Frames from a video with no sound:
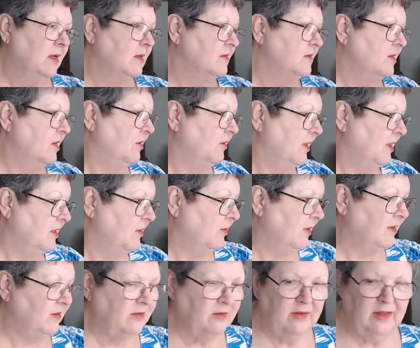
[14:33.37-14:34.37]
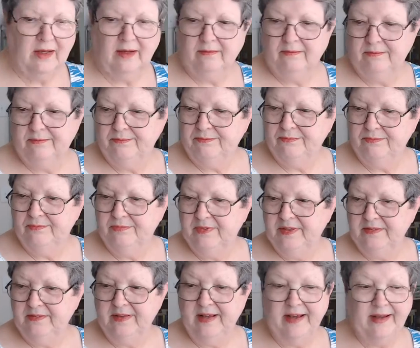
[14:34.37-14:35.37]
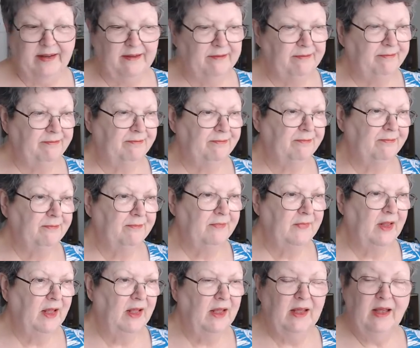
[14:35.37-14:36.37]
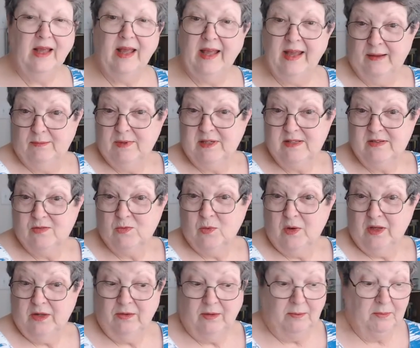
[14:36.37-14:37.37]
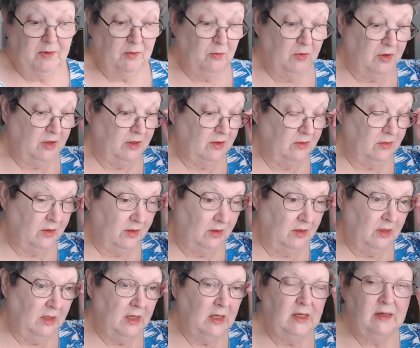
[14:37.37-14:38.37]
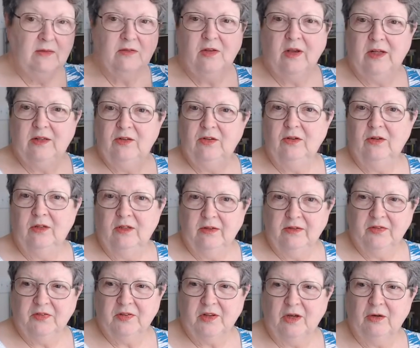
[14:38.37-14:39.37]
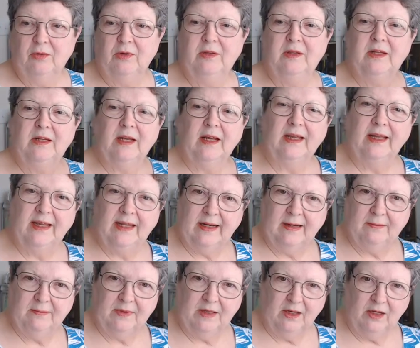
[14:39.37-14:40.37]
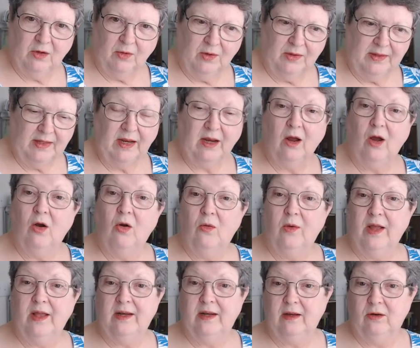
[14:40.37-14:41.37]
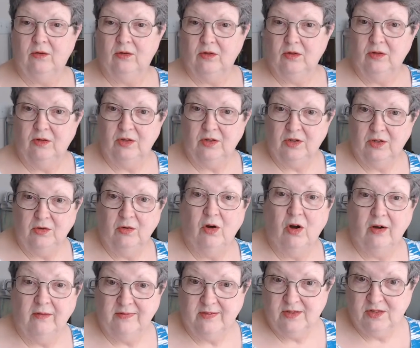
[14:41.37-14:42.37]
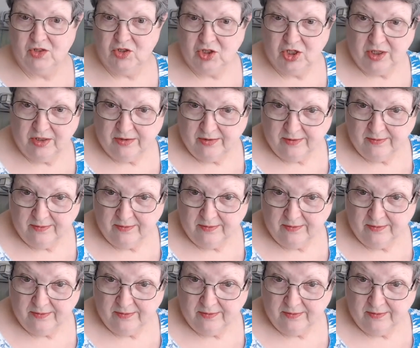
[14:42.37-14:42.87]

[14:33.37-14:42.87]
So anyway, so that did that. And my sweater I've been working on. So I do a little sewing, then I get up and I go in there. Oh, and I ordered a new office chair.